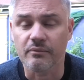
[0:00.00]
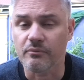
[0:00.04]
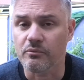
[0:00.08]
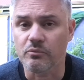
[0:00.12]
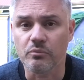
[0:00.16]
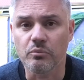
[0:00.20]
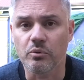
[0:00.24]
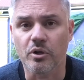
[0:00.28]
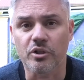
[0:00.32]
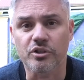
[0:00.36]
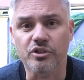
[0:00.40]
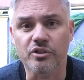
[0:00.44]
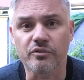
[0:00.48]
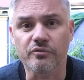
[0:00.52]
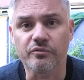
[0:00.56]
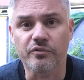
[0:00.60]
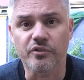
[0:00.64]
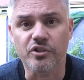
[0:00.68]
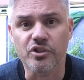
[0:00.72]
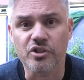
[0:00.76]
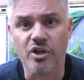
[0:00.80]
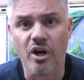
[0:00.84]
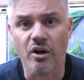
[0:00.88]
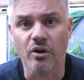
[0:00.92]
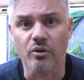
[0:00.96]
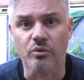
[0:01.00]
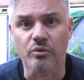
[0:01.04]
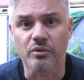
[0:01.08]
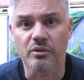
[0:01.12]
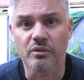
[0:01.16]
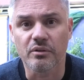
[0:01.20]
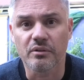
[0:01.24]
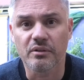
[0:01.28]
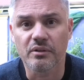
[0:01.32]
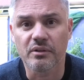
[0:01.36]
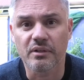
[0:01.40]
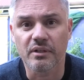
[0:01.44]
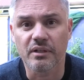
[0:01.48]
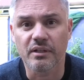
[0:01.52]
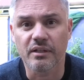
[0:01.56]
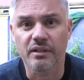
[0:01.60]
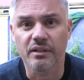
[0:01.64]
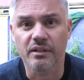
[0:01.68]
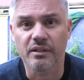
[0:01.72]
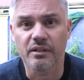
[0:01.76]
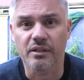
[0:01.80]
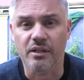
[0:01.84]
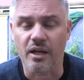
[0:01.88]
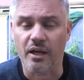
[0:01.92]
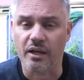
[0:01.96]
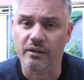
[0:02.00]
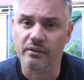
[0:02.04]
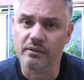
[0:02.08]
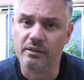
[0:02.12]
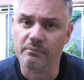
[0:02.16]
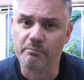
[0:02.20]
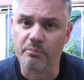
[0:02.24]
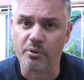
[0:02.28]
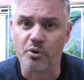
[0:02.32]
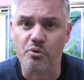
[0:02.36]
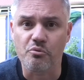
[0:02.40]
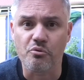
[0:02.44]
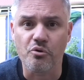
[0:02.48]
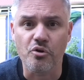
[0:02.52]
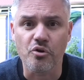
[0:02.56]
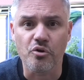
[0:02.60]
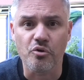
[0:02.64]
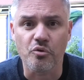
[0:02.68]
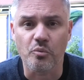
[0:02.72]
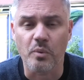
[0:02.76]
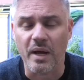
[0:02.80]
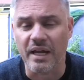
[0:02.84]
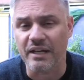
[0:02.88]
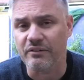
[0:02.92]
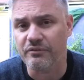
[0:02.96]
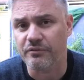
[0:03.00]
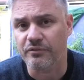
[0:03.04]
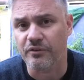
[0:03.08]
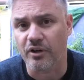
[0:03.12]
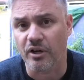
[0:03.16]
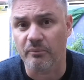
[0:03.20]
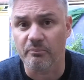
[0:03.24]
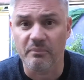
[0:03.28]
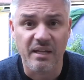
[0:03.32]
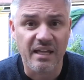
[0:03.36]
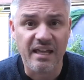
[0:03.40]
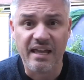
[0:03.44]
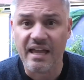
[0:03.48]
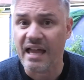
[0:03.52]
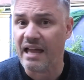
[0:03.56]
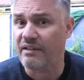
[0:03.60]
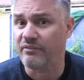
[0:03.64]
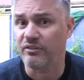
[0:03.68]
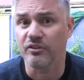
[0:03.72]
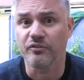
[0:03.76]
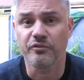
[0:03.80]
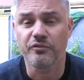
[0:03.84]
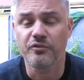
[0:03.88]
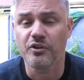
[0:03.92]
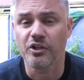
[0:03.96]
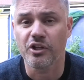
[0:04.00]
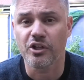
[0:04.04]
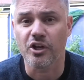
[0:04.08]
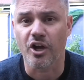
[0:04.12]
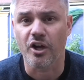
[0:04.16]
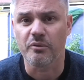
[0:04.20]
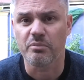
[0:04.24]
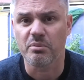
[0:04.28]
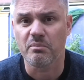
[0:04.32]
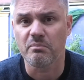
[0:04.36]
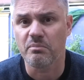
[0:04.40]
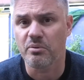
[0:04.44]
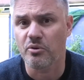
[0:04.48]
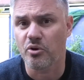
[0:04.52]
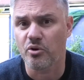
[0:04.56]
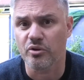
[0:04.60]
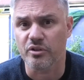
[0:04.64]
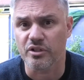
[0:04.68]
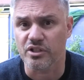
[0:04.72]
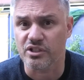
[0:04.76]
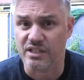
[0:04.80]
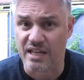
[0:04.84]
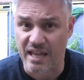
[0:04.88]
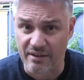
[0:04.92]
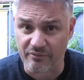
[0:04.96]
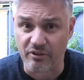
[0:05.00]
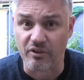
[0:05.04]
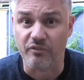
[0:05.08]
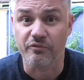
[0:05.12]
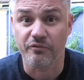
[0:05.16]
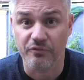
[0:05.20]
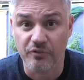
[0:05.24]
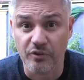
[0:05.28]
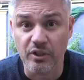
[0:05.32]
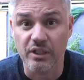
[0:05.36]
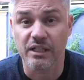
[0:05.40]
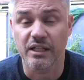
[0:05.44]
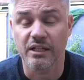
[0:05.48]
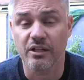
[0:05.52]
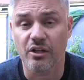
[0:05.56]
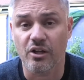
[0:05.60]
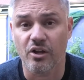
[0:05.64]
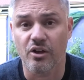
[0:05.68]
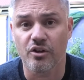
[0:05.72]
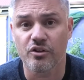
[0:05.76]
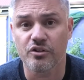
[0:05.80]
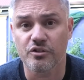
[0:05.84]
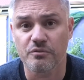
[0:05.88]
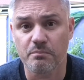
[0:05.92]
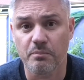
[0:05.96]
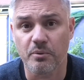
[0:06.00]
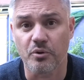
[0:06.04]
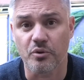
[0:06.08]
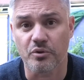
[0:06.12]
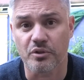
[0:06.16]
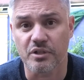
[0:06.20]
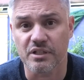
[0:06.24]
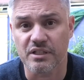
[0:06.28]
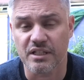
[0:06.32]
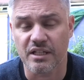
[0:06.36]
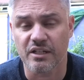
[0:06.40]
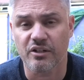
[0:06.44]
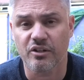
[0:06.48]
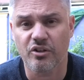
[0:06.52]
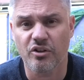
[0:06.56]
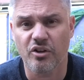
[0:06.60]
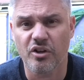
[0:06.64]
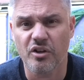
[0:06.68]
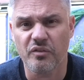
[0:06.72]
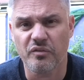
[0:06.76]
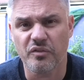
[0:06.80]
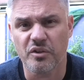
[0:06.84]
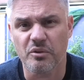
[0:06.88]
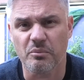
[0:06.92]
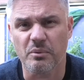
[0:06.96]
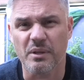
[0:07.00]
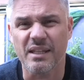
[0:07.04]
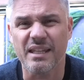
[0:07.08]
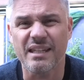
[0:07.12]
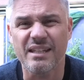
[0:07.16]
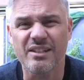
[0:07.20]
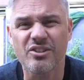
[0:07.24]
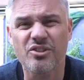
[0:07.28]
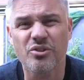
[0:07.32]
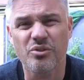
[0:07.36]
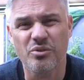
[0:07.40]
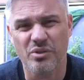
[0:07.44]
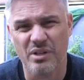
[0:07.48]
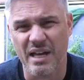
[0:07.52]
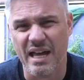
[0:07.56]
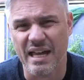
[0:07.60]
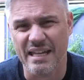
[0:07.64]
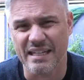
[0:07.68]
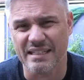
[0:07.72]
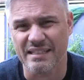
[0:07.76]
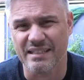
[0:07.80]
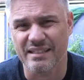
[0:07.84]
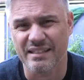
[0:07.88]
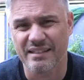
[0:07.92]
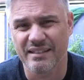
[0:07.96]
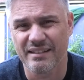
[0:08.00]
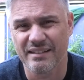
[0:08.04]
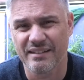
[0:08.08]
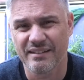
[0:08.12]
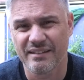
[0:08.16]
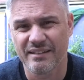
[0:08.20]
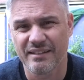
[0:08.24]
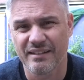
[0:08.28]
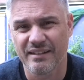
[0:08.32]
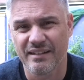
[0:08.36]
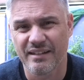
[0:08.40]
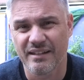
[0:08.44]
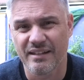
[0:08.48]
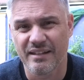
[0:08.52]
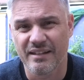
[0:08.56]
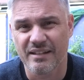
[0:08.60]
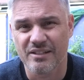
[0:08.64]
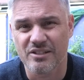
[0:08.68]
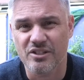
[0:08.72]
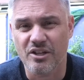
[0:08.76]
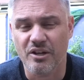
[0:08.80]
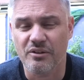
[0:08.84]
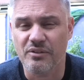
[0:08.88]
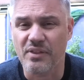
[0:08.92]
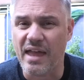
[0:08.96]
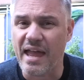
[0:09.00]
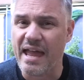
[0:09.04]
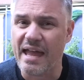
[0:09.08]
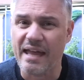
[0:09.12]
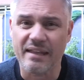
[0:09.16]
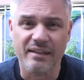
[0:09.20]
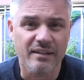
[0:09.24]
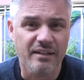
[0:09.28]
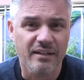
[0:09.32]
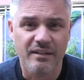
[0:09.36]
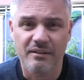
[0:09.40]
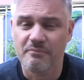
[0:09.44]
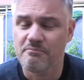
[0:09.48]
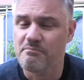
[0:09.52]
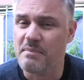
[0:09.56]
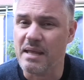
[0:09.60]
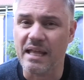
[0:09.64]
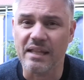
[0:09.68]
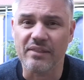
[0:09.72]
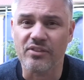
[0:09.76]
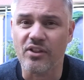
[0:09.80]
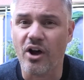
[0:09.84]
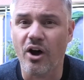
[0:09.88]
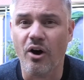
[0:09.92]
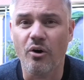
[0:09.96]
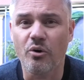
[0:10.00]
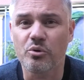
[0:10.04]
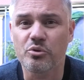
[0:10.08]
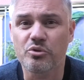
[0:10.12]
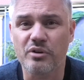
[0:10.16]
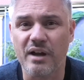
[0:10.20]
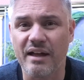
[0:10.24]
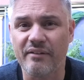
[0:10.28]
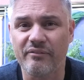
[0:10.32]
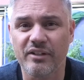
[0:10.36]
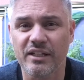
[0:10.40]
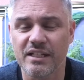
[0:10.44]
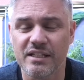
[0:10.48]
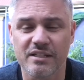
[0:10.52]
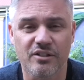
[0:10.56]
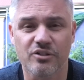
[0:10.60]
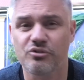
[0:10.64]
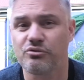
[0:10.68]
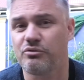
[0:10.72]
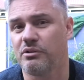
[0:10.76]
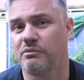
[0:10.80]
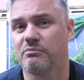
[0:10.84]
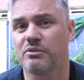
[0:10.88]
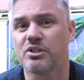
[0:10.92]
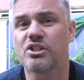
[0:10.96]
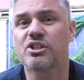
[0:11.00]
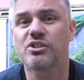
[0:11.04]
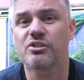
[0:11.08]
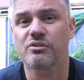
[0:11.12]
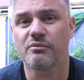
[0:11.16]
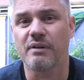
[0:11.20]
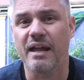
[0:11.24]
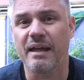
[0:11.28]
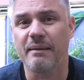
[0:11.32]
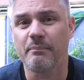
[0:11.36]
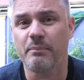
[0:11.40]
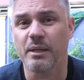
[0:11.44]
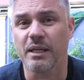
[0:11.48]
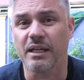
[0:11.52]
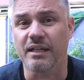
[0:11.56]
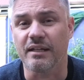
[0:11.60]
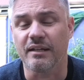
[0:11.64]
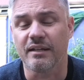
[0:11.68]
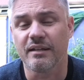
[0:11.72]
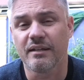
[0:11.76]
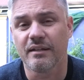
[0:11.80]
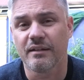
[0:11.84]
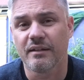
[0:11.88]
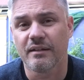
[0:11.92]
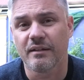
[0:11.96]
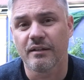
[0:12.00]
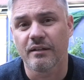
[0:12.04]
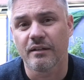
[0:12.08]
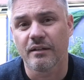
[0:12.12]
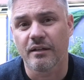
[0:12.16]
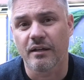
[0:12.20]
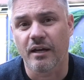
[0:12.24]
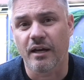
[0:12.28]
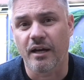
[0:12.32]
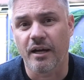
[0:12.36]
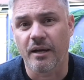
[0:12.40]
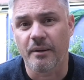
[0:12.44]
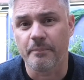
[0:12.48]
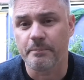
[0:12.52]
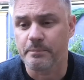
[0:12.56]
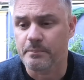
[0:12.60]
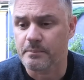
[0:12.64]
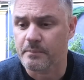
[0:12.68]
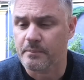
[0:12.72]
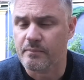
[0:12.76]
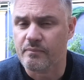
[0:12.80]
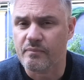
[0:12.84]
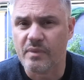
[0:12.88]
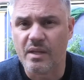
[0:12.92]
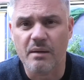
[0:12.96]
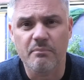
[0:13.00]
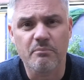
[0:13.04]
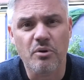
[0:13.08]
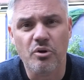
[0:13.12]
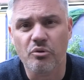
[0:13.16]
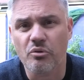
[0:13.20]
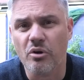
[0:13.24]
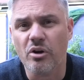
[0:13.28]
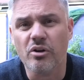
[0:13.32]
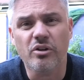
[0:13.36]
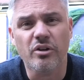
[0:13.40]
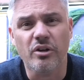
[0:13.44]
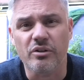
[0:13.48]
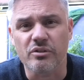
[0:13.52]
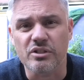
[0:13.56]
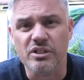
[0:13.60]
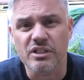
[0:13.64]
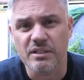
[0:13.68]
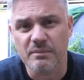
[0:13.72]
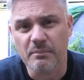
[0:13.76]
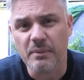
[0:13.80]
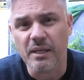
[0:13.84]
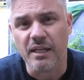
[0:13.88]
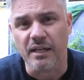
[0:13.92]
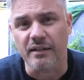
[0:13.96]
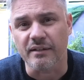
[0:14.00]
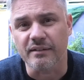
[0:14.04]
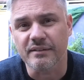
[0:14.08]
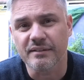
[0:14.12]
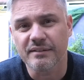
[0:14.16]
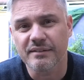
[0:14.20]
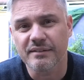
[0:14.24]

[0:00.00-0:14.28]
wasn't foretold. You know, Peru went from having fully open borders to having fully closed borders and a curfew within 2 days. So that meant the whole travel industry was scrambling. Morocco, similar.